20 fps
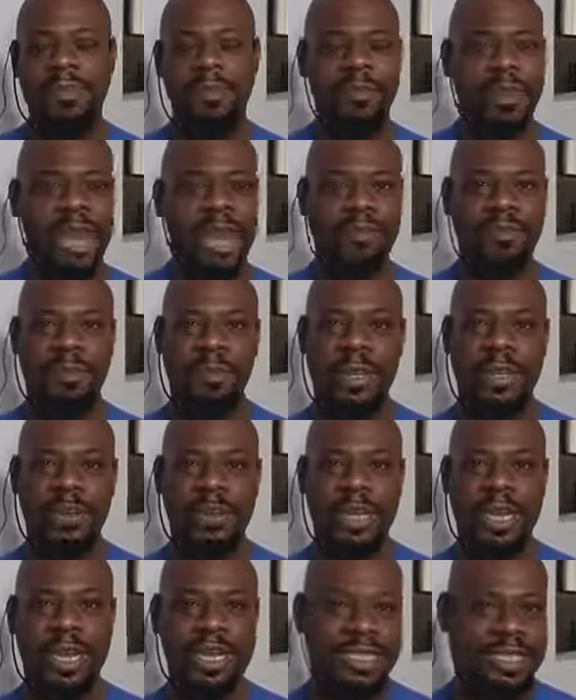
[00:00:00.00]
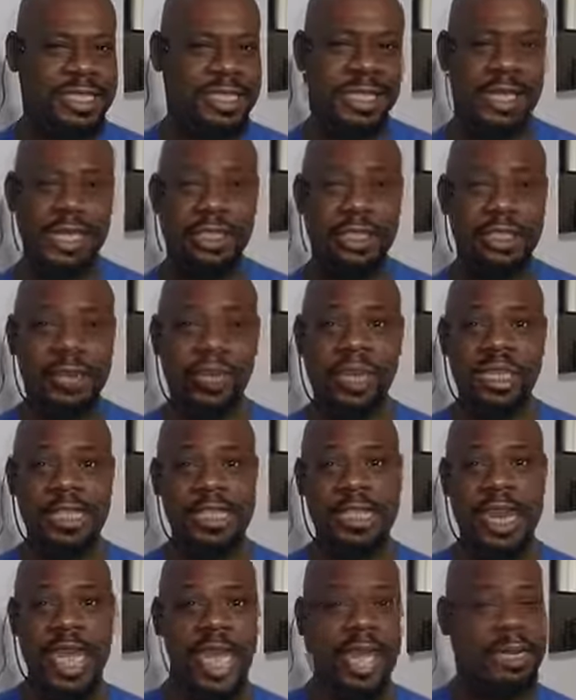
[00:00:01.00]
If you're not familiar with that, it's just a little sweet
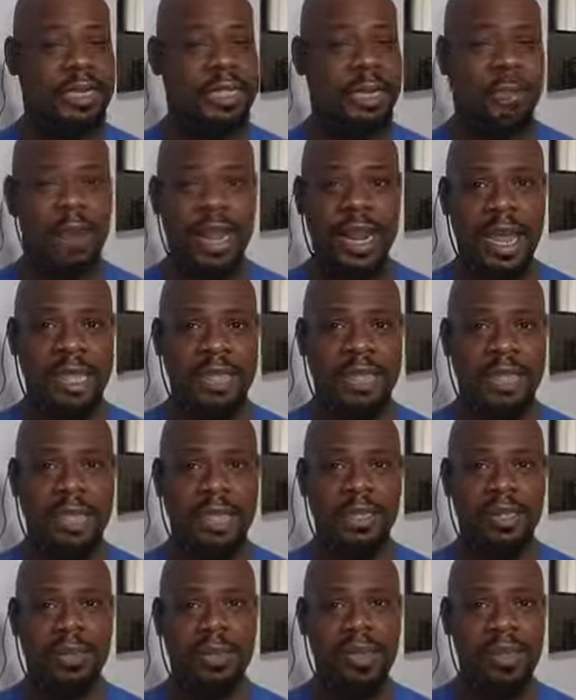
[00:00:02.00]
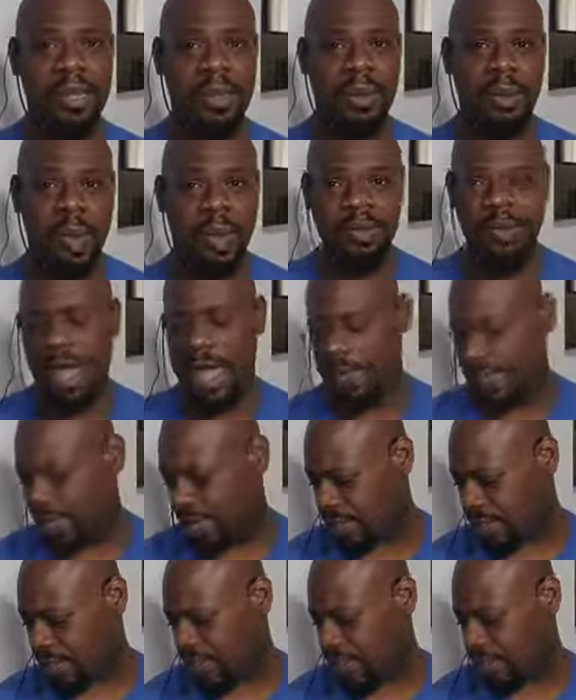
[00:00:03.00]
snack, something I like to do whenever I have
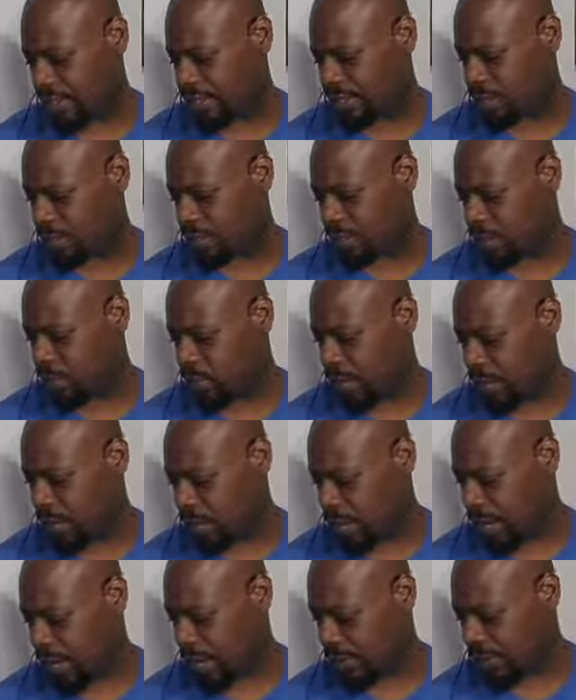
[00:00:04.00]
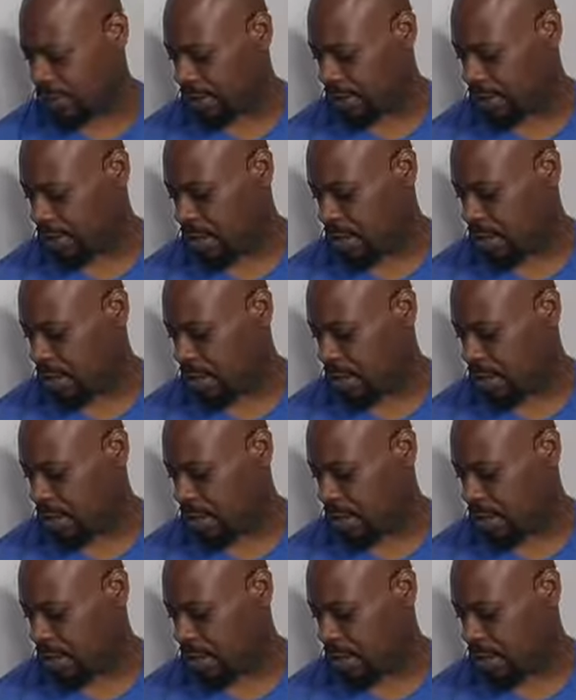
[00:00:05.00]
a sweet craving.